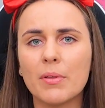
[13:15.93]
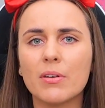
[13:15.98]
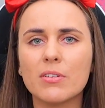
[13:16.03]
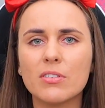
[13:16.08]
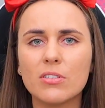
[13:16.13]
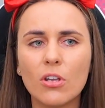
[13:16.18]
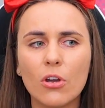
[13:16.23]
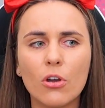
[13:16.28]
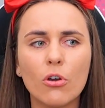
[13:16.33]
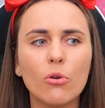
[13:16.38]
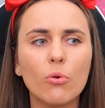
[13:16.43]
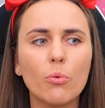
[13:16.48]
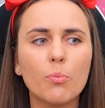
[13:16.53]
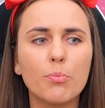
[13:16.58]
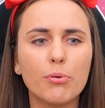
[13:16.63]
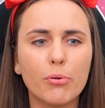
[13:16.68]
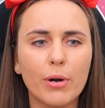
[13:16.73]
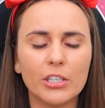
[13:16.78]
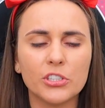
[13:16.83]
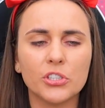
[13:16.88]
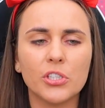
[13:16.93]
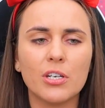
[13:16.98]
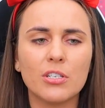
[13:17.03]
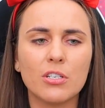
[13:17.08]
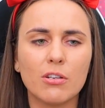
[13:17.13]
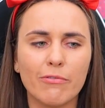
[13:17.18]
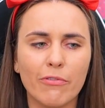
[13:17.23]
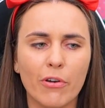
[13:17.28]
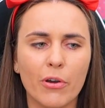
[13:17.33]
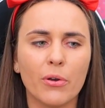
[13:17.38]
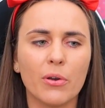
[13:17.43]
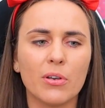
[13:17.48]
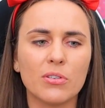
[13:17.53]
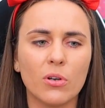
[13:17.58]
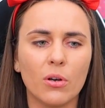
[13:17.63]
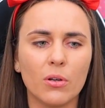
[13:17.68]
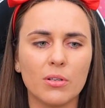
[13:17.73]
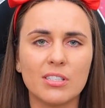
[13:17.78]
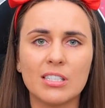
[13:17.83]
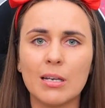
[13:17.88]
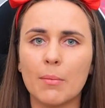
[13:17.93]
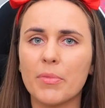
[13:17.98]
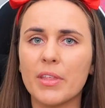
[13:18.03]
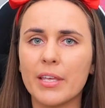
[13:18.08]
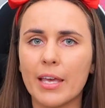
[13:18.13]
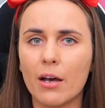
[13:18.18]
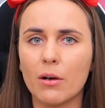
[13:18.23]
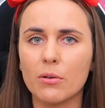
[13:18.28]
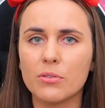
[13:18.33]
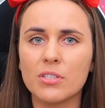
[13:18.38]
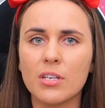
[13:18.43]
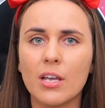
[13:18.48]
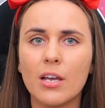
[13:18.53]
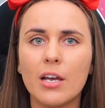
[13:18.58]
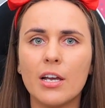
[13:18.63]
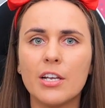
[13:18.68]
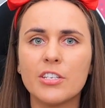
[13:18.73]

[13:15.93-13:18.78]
There is no pressure to focus on something else